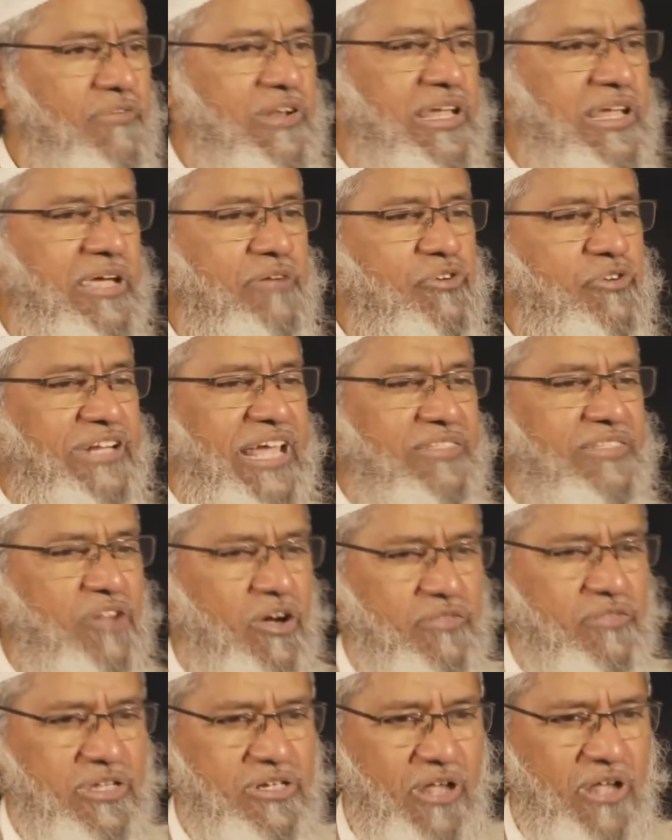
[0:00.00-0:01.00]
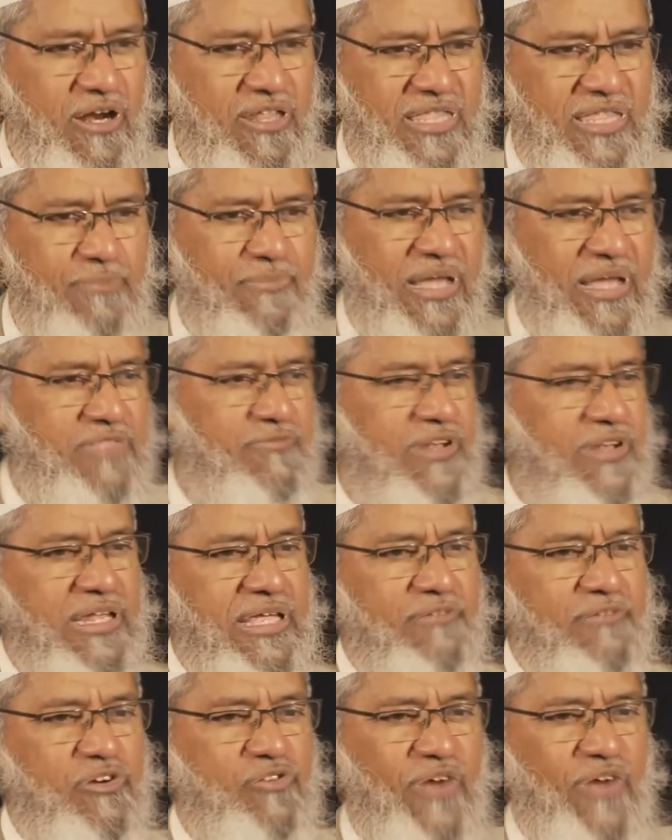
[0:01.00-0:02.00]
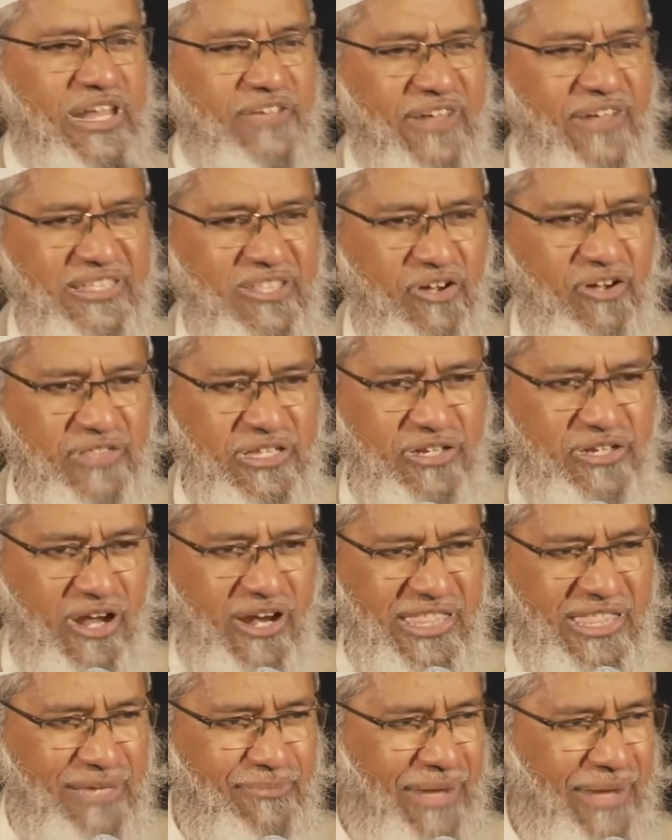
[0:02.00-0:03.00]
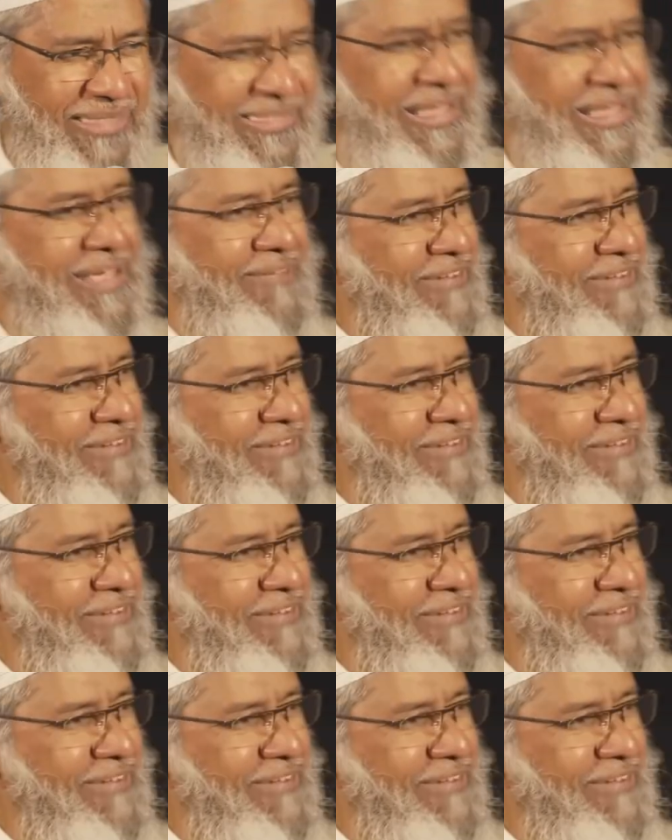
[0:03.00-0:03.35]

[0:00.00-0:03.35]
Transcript: We'll give you $10,000 a month. We'll give you $25,000 a month.